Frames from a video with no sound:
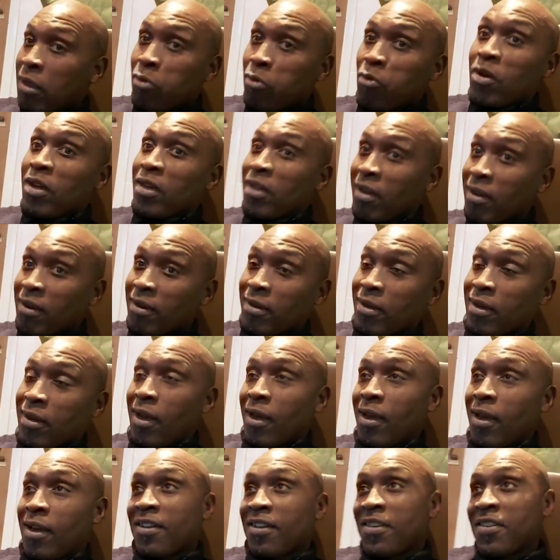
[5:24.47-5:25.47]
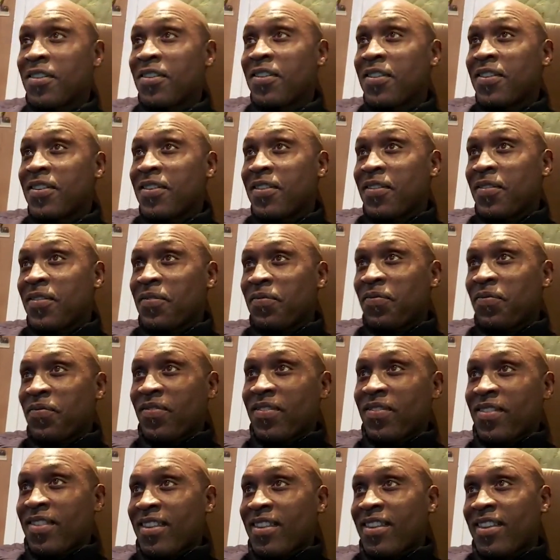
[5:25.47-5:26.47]
Actually, in the West End as well, there
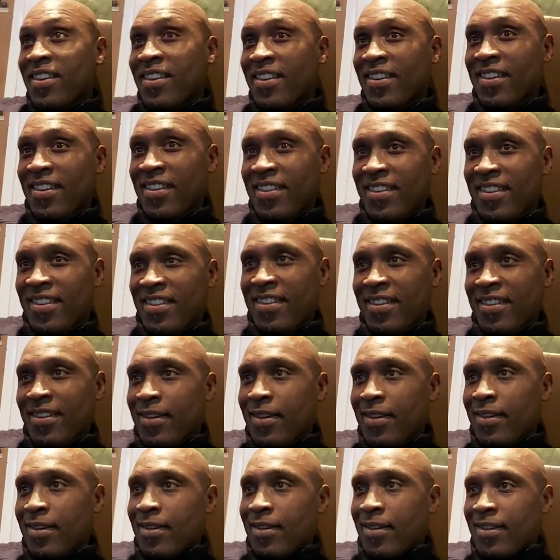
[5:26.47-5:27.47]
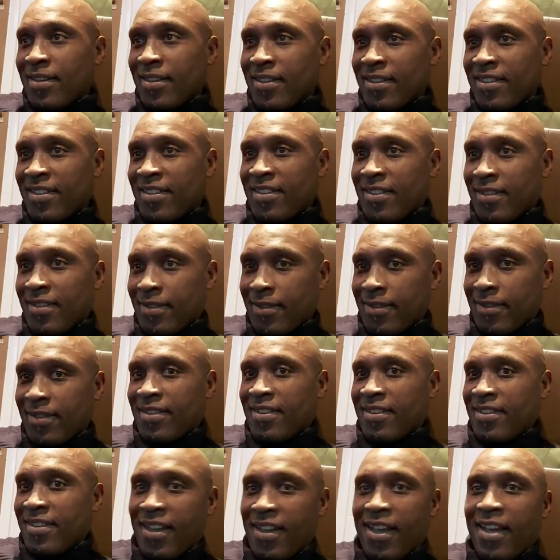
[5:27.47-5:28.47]
was a lot of places where you tapped 3 times on the door and
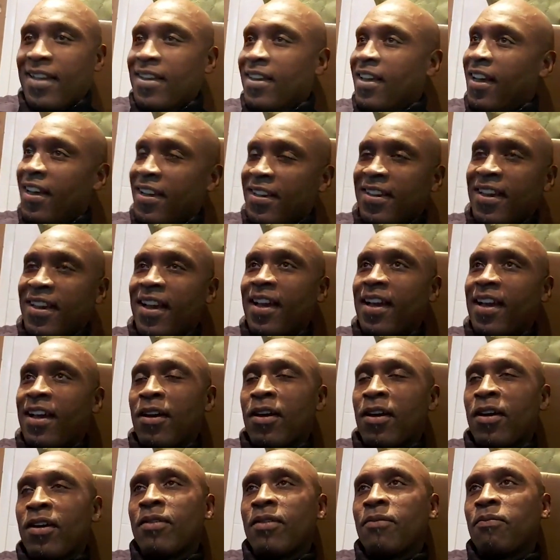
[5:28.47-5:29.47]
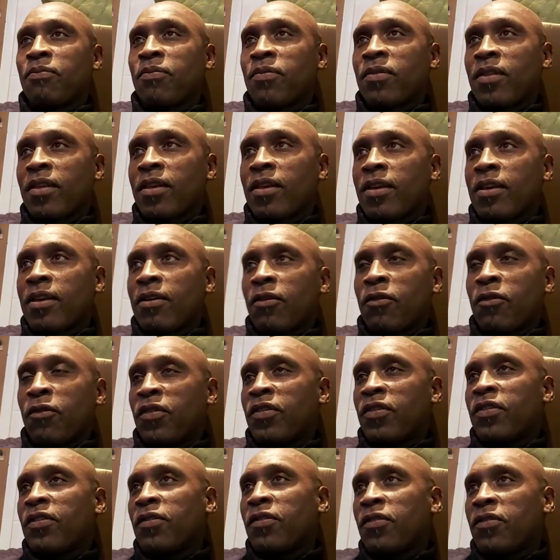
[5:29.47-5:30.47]
you went under where the taxi ranks were.
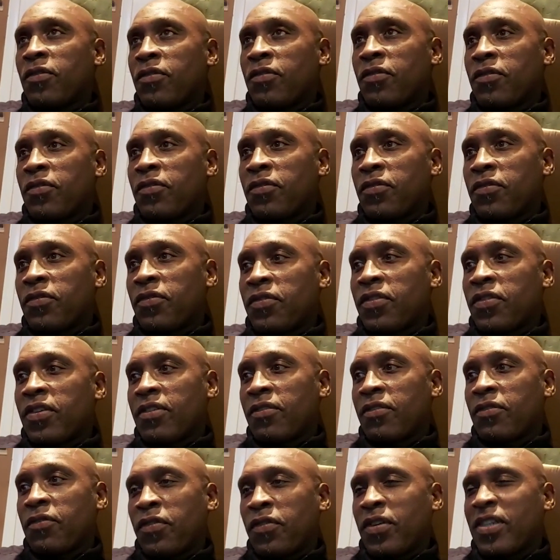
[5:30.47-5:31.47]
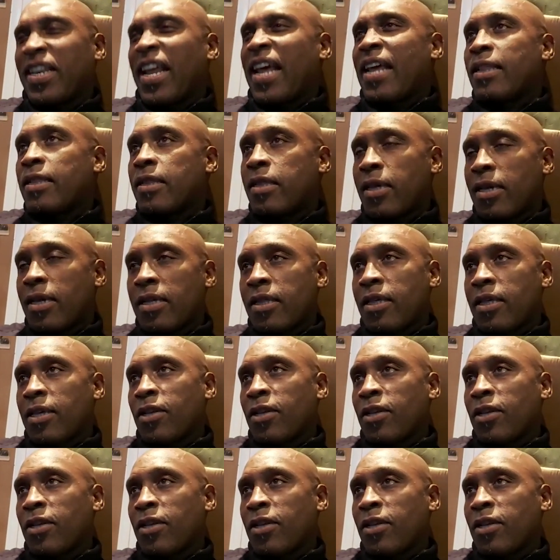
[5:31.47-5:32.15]
Back in the 80s and 90s.